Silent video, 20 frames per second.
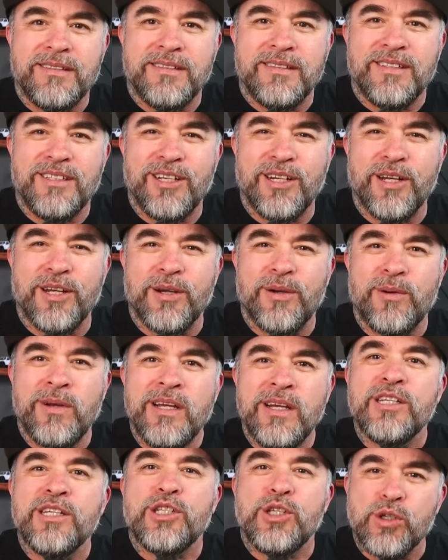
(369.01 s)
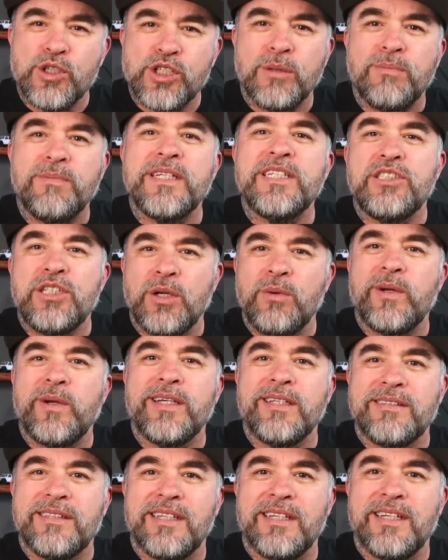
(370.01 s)
You should be doing
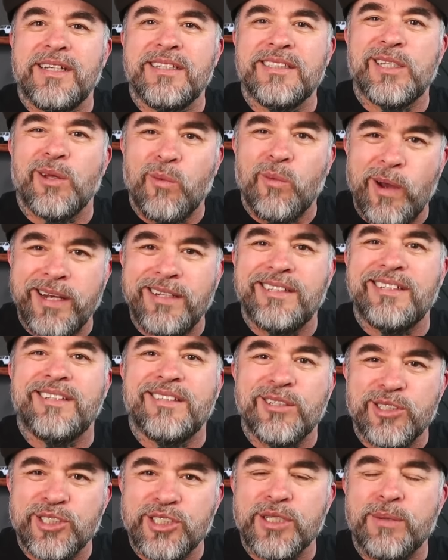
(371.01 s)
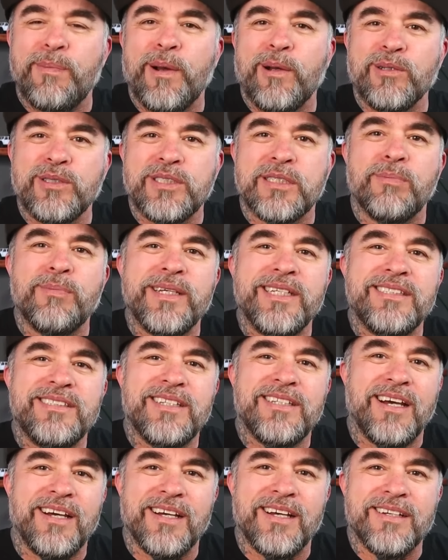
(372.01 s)
things the way that they're supposed to be
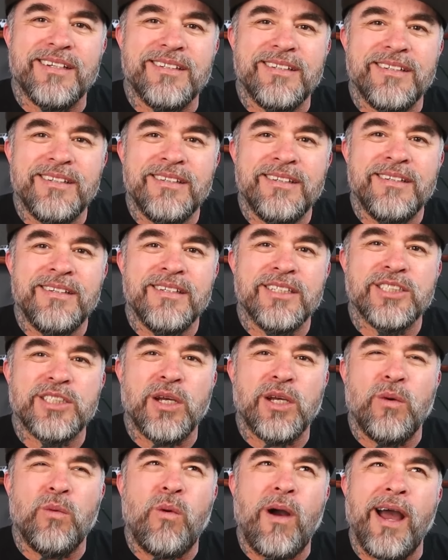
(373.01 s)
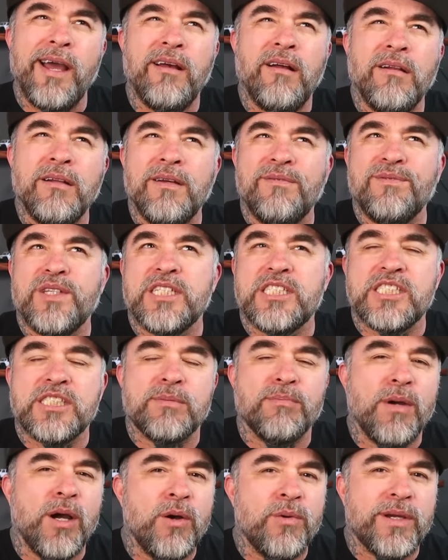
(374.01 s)
done. So why all of the
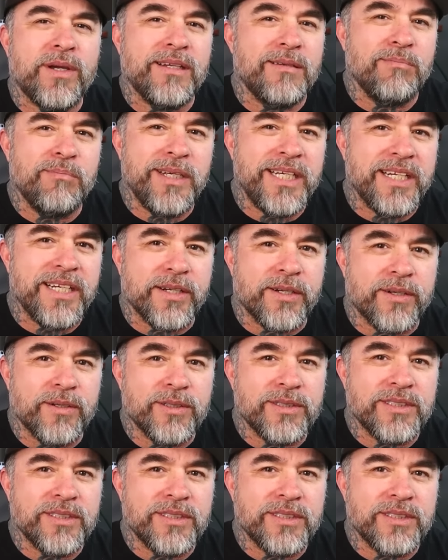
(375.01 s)
smoke and mirrors?